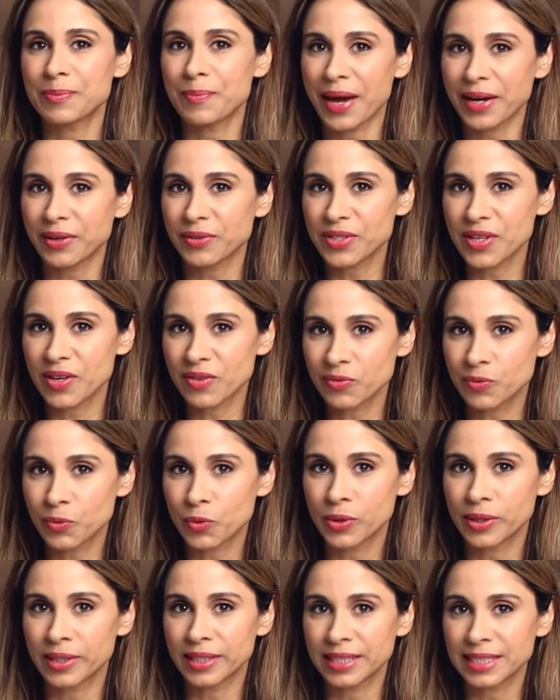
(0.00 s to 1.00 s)
is Microsoft
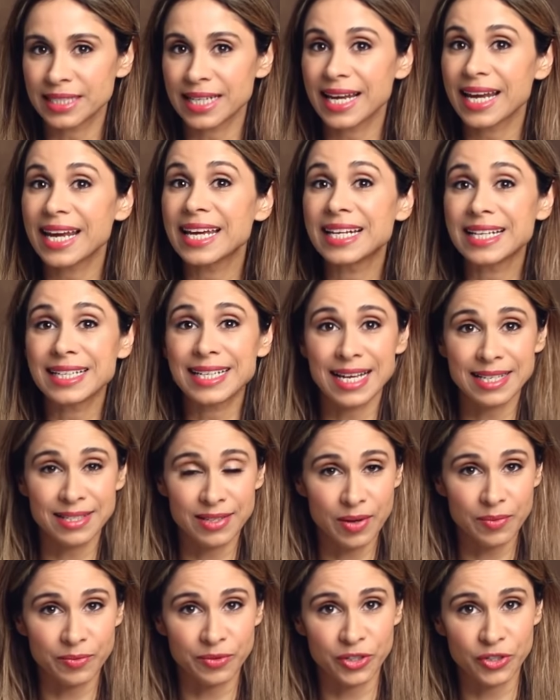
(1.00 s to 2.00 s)
Word in a
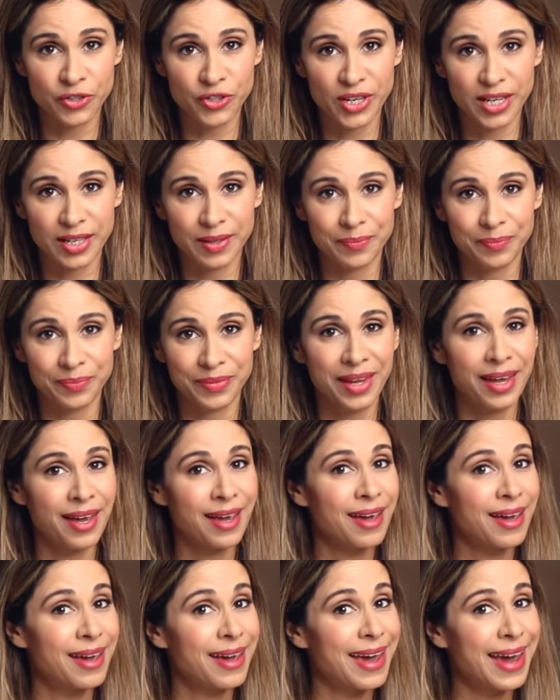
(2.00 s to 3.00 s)
desktop version.
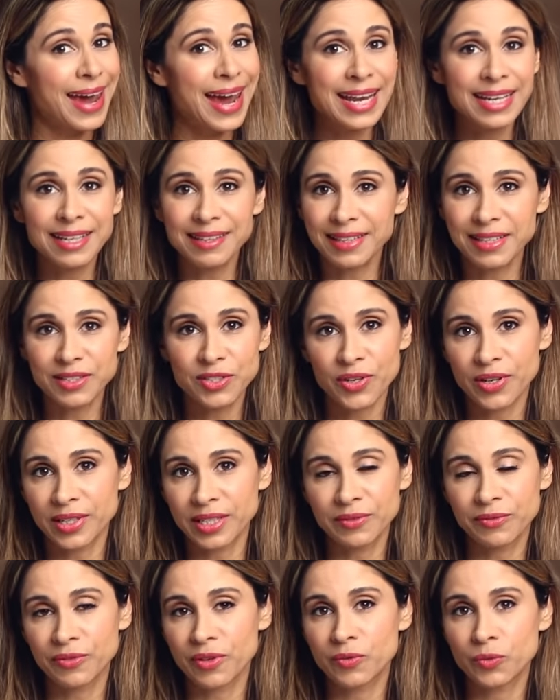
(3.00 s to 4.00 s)
Anything
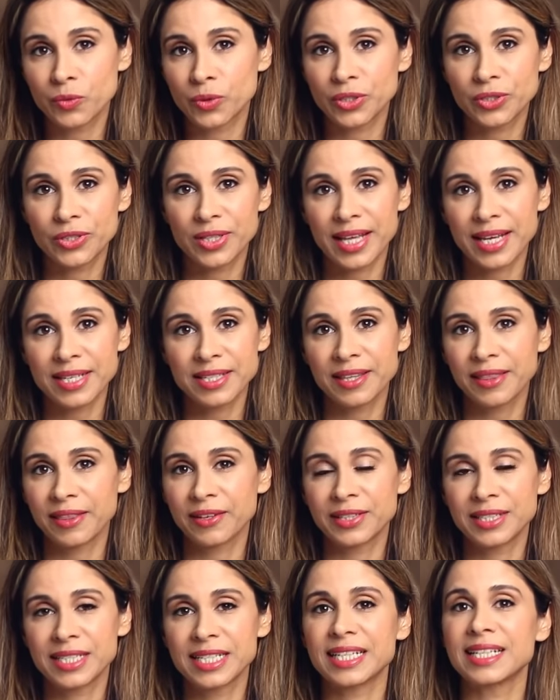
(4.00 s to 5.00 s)
starting from Word
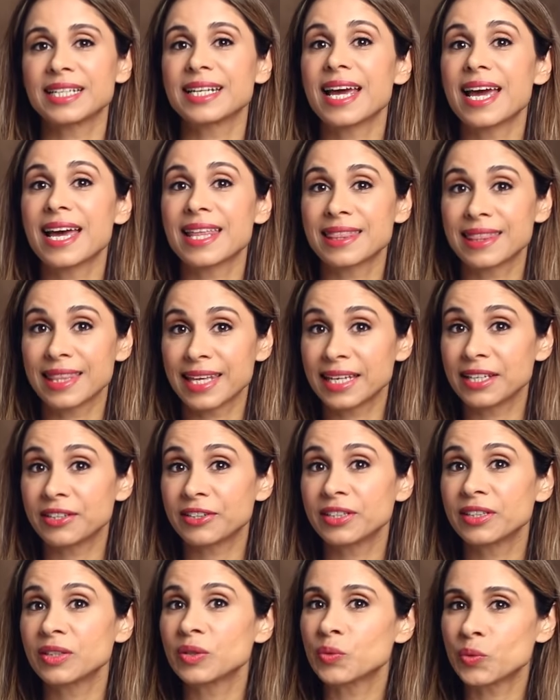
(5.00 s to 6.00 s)
2013 and
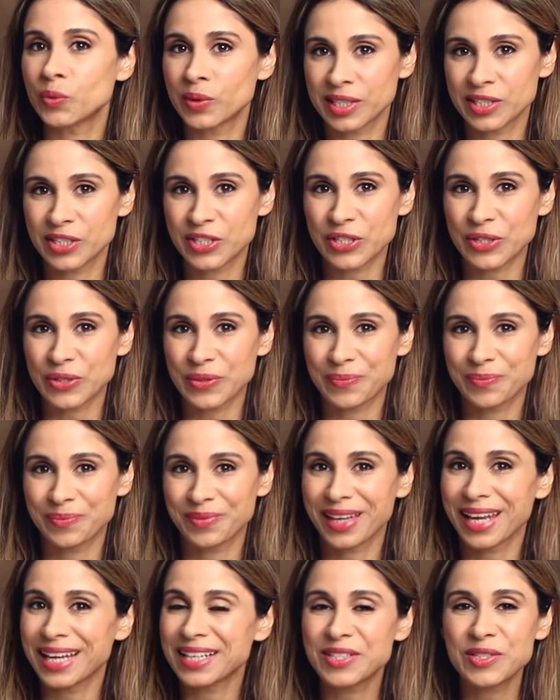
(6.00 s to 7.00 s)
later will do.
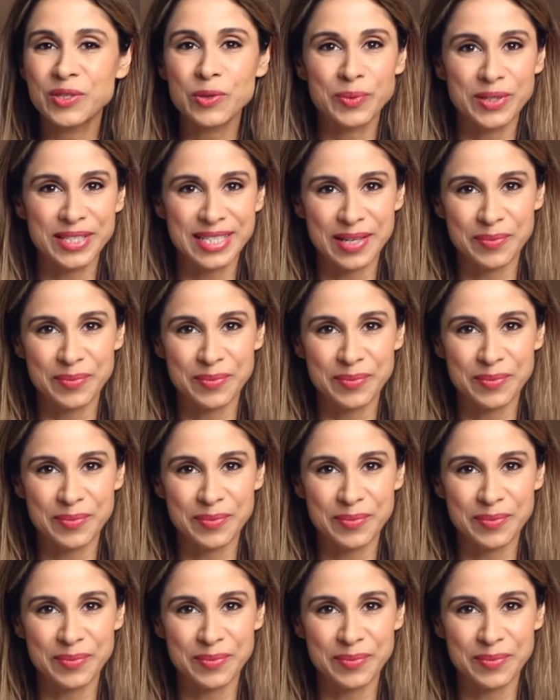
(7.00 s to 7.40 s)
It's super